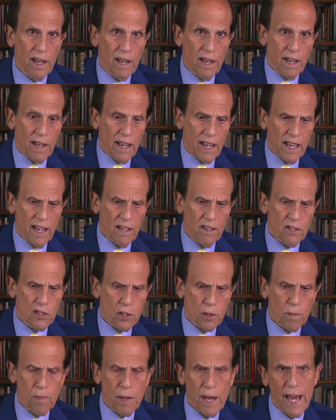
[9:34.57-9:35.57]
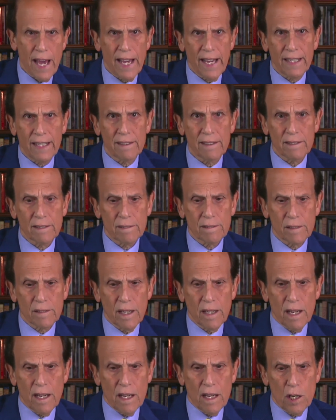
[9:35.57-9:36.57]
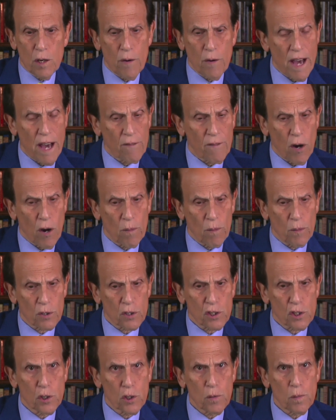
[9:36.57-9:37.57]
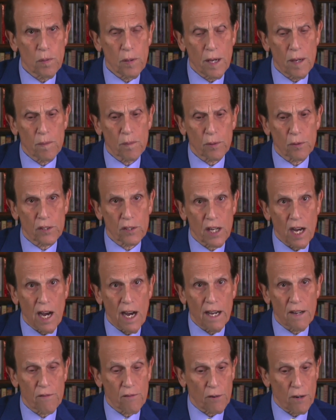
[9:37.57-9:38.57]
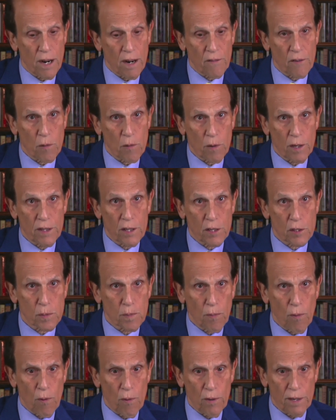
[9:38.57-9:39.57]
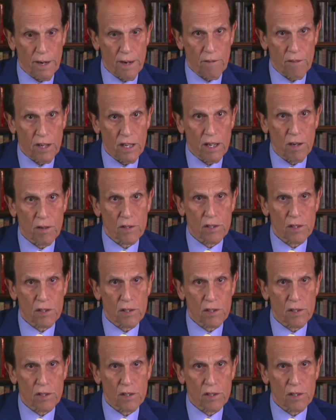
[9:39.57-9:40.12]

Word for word: in Japan, you have almost two people die for everyone that's born every year.